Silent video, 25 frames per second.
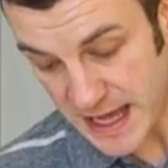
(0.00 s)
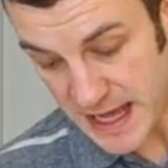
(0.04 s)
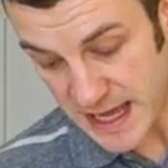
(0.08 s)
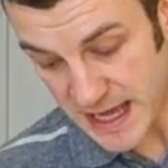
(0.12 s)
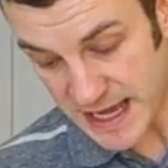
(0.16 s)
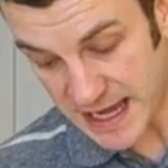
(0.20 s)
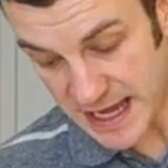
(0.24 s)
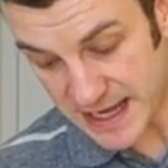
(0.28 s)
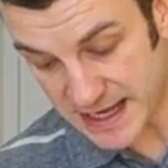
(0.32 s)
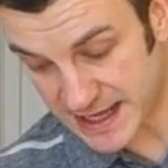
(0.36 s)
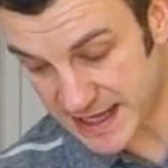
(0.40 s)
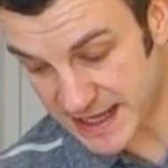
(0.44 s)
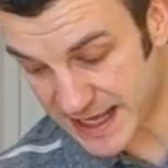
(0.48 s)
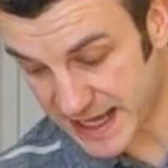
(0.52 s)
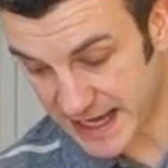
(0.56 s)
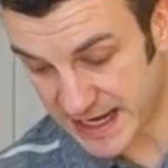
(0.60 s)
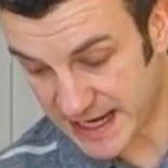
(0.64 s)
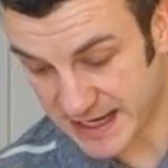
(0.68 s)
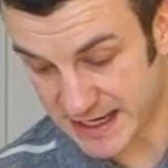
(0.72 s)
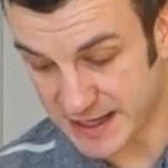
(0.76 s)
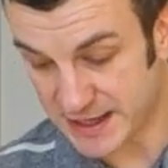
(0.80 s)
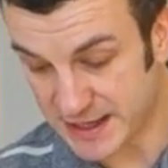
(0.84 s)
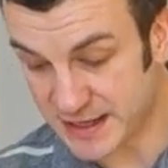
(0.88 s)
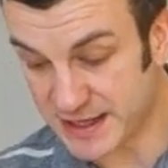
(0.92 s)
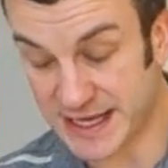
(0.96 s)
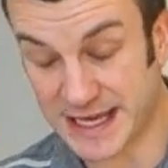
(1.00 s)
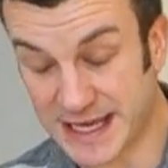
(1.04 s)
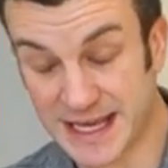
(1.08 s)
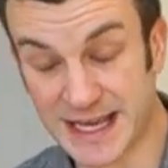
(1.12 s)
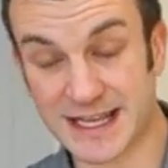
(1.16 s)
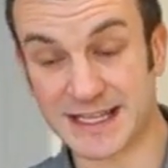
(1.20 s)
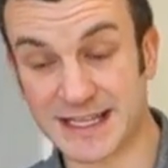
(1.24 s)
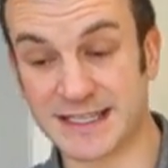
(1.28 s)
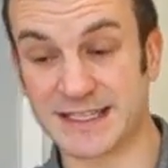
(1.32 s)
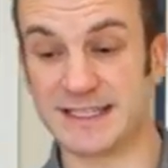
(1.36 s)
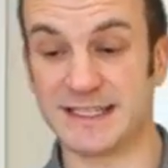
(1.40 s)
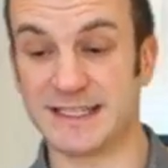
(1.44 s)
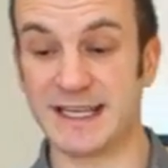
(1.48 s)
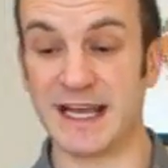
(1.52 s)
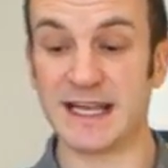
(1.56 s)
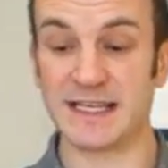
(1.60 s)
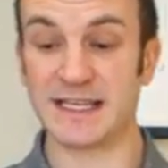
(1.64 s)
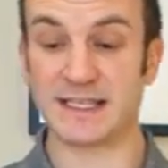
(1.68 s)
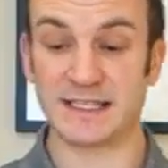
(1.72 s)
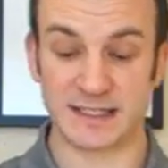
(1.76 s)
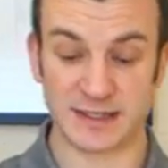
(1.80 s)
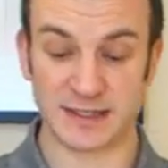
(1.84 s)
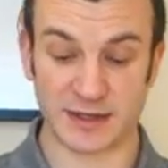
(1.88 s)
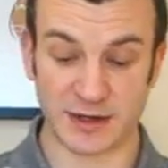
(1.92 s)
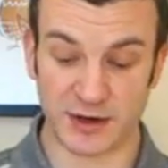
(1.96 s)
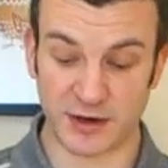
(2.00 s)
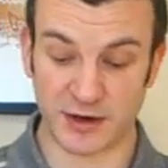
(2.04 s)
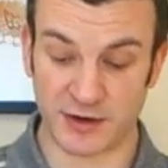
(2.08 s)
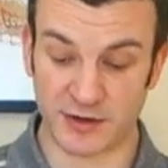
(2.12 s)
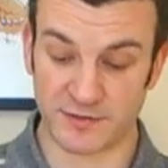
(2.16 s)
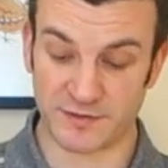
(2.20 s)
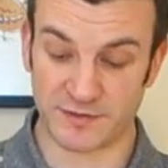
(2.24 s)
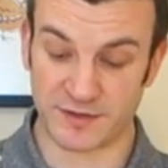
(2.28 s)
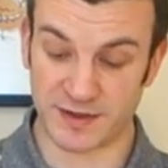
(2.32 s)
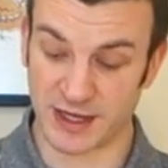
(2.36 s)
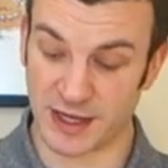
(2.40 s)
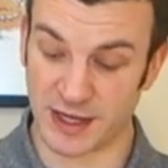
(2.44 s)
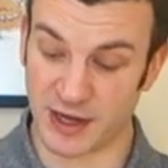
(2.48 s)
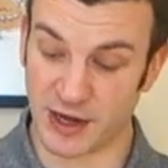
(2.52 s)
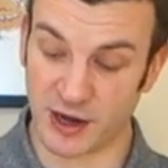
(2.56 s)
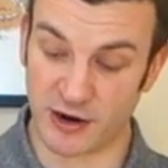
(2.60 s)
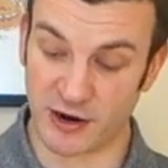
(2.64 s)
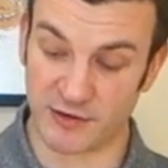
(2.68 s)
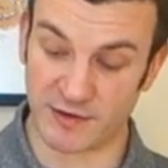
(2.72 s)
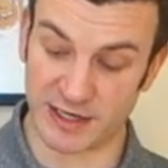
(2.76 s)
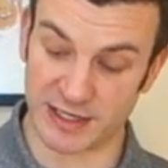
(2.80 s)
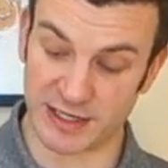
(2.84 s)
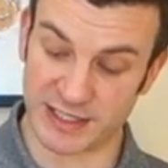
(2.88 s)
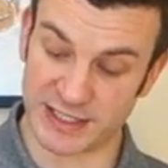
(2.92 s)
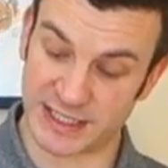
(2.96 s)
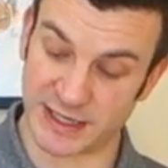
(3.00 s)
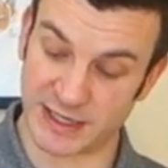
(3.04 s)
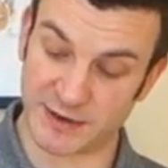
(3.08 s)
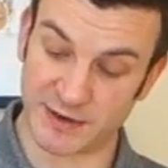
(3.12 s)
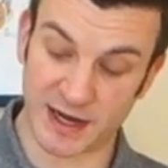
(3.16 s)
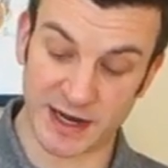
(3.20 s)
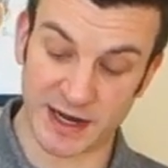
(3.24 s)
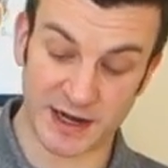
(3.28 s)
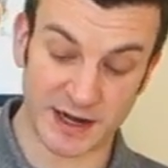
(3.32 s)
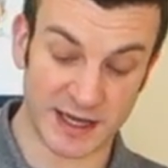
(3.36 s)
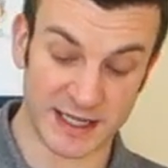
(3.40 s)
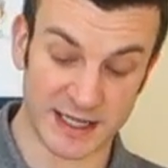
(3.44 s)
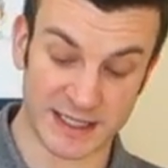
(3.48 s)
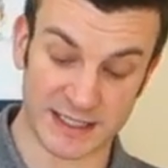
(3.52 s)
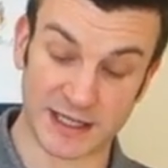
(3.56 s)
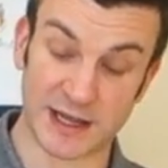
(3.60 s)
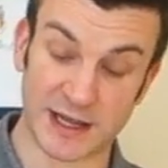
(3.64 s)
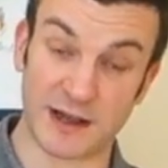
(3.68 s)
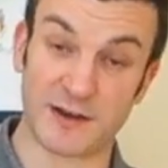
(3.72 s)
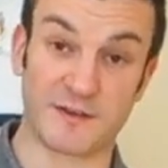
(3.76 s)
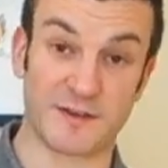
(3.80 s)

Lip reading: And then the zest of the orange. So I like to go